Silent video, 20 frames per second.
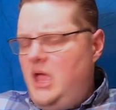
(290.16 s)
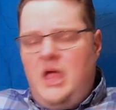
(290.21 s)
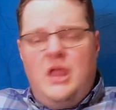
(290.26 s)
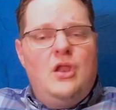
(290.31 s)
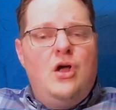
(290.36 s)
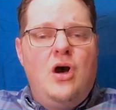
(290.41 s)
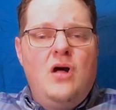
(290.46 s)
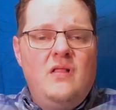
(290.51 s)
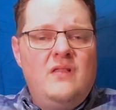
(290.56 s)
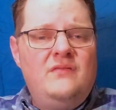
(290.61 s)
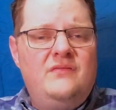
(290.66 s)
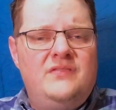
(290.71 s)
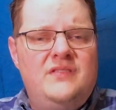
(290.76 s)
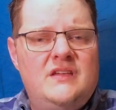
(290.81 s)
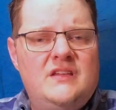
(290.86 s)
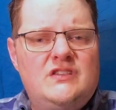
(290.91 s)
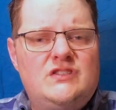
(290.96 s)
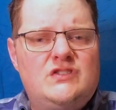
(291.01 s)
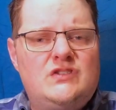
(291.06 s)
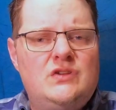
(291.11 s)
And all of
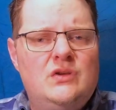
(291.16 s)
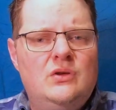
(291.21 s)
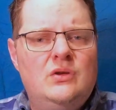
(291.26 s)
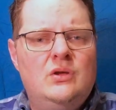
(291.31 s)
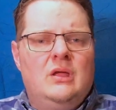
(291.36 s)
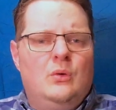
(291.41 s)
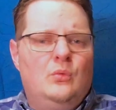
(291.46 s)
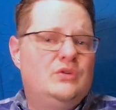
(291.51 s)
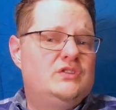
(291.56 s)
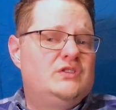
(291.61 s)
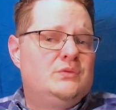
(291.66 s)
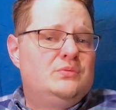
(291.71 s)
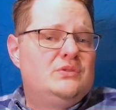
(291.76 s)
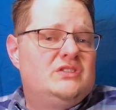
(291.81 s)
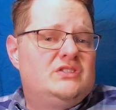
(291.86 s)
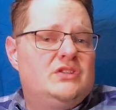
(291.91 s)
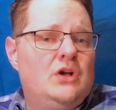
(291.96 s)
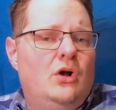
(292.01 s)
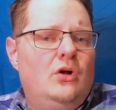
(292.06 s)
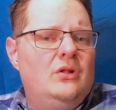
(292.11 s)
this was the
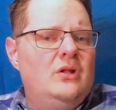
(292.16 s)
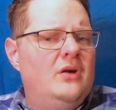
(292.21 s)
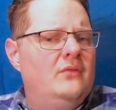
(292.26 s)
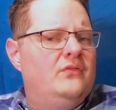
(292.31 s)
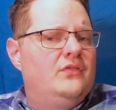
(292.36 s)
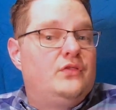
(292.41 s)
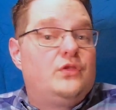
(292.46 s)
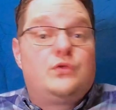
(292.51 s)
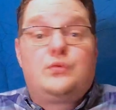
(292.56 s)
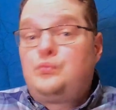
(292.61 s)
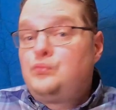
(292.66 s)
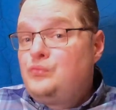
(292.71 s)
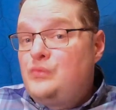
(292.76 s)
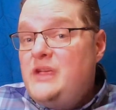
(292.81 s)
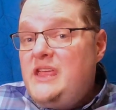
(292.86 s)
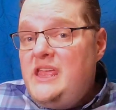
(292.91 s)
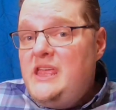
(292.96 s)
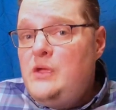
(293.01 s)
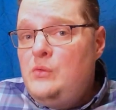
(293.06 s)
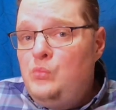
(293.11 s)
result of
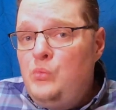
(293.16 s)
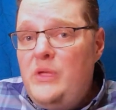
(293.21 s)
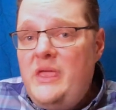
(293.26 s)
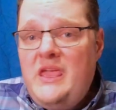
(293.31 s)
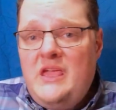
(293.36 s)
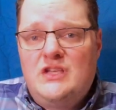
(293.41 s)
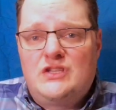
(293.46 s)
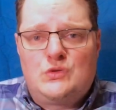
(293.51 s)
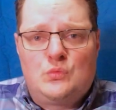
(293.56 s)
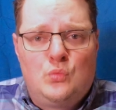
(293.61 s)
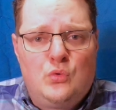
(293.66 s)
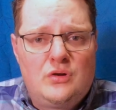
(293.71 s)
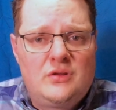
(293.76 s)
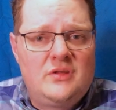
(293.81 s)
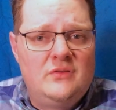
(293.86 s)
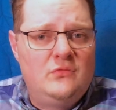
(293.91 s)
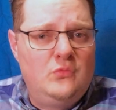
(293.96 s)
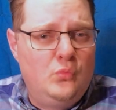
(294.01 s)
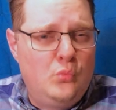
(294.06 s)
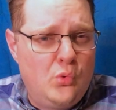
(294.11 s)
3 weeks
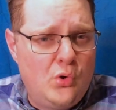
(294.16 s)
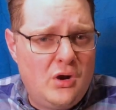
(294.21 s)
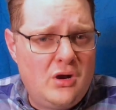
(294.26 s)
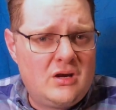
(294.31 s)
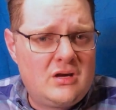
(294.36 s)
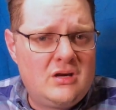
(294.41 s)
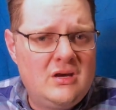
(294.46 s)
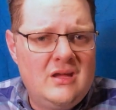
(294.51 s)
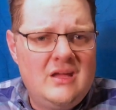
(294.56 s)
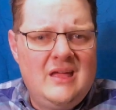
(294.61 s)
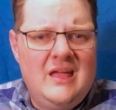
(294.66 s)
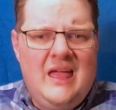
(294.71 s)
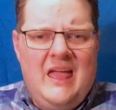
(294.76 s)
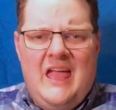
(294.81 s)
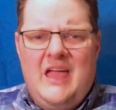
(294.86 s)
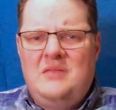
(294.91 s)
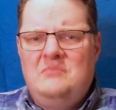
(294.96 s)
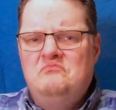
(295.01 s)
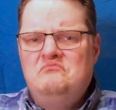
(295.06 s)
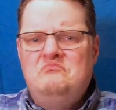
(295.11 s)
worth of work
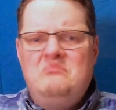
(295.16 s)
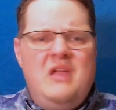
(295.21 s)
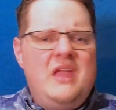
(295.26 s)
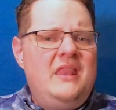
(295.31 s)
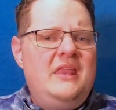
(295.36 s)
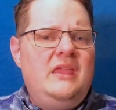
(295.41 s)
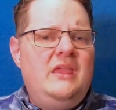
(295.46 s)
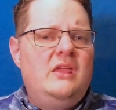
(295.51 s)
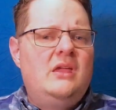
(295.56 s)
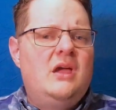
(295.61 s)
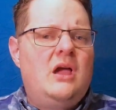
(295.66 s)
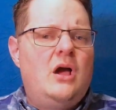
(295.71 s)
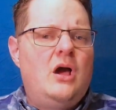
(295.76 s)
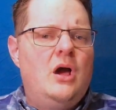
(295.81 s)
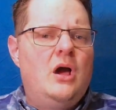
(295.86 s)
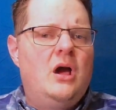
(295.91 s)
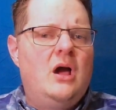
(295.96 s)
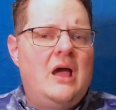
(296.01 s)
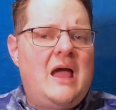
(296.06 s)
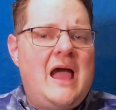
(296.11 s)
and many
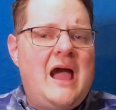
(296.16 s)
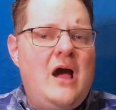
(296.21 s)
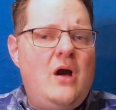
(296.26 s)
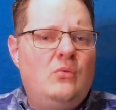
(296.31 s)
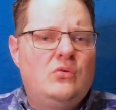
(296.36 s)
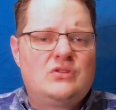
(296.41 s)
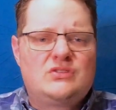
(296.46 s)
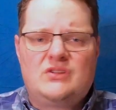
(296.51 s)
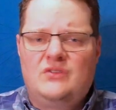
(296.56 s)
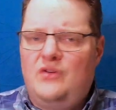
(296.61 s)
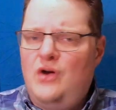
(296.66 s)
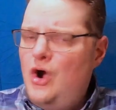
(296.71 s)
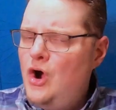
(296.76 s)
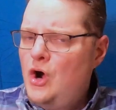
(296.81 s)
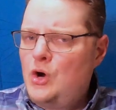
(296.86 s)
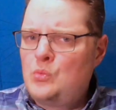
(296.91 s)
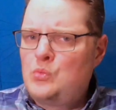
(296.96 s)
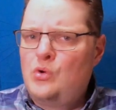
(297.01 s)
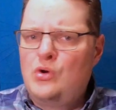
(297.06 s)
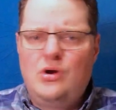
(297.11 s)
hours of
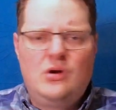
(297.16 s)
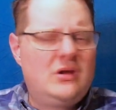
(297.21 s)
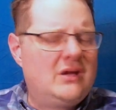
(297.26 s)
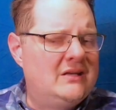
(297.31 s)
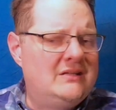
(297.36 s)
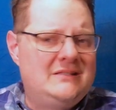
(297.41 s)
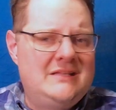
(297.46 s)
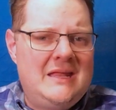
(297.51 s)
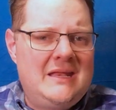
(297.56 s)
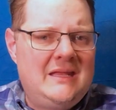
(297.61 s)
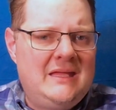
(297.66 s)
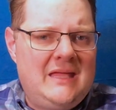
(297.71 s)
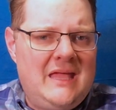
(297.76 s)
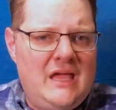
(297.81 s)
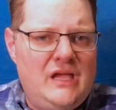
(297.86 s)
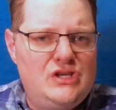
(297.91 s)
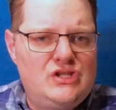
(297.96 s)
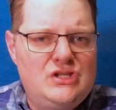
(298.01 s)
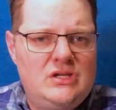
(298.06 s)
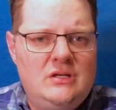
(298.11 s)
hard work and
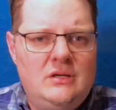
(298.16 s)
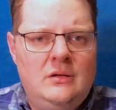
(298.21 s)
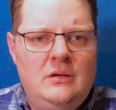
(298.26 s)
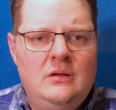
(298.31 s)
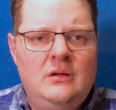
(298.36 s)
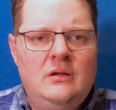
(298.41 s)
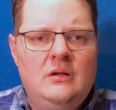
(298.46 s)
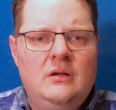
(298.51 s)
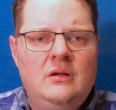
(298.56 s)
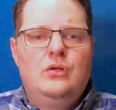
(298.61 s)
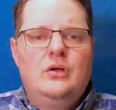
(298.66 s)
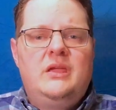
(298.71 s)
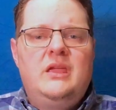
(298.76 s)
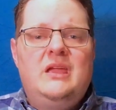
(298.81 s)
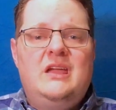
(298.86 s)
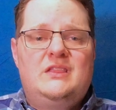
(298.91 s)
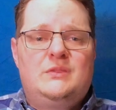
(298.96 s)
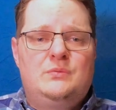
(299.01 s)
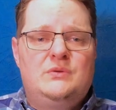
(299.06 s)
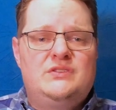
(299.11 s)
dedication.
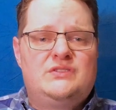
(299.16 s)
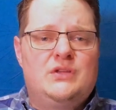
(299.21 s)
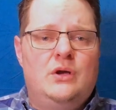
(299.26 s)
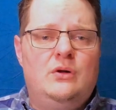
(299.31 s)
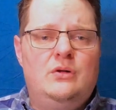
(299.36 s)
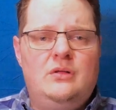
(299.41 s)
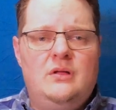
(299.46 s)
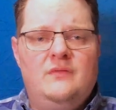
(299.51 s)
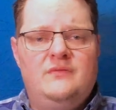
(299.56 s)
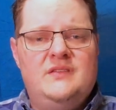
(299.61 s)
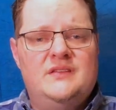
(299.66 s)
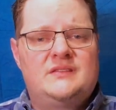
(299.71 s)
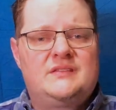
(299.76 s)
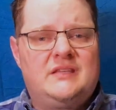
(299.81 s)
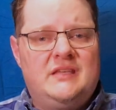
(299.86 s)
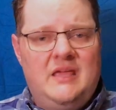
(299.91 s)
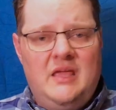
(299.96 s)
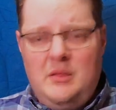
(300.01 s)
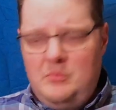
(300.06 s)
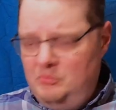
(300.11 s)
Looking at the result of this
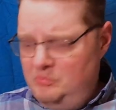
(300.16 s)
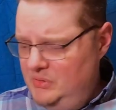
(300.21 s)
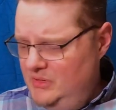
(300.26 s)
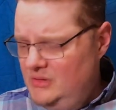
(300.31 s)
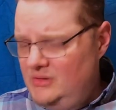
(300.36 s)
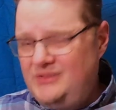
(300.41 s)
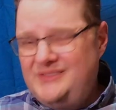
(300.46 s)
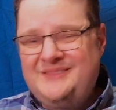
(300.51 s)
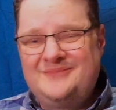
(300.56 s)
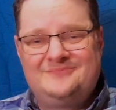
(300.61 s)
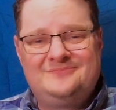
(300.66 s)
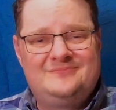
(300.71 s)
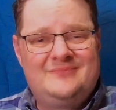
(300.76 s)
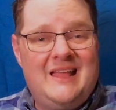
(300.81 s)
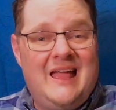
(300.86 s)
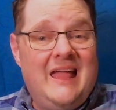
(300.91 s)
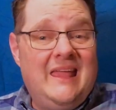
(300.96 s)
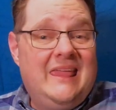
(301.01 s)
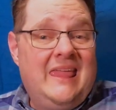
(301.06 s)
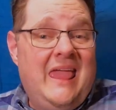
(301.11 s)
kit build,
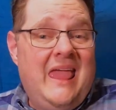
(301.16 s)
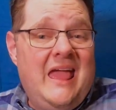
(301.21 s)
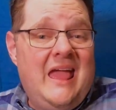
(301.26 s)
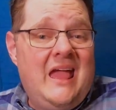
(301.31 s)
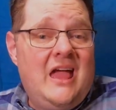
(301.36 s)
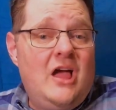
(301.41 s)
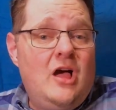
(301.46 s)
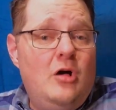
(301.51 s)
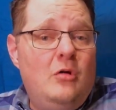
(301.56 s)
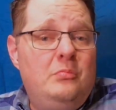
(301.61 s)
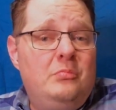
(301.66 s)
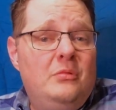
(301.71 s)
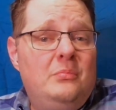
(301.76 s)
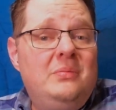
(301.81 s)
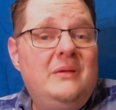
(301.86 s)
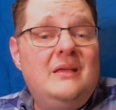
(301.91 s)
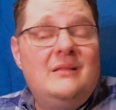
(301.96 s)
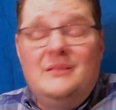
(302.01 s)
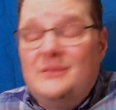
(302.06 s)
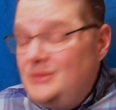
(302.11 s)
I can't help
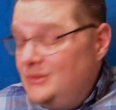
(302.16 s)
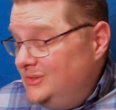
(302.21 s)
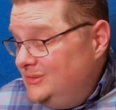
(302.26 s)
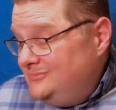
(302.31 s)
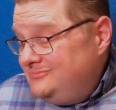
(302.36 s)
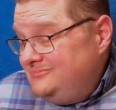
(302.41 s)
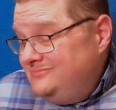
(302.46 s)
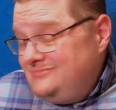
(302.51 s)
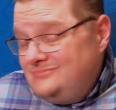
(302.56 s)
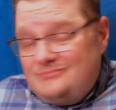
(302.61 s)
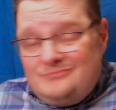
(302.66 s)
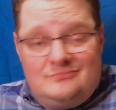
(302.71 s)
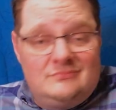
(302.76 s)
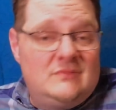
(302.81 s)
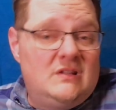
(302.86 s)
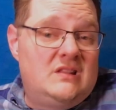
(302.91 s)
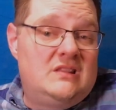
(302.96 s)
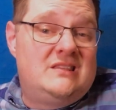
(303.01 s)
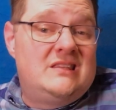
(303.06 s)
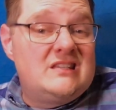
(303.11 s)
but be a little
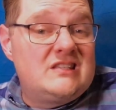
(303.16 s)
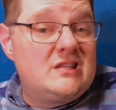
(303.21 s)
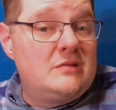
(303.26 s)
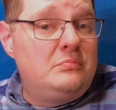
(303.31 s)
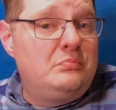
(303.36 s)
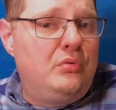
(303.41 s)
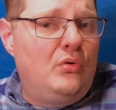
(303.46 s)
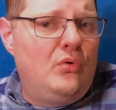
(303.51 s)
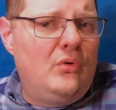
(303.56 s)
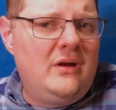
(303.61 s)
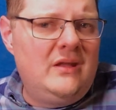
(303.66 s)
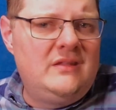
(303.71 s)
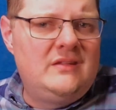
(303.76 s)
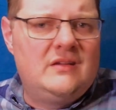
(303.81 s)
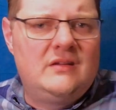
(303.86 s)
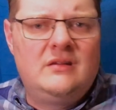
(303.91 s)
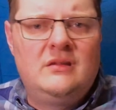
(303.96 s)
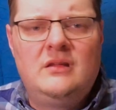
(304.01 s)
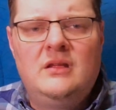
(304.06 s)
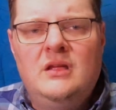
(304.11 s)

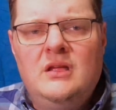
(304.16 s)
disappointed,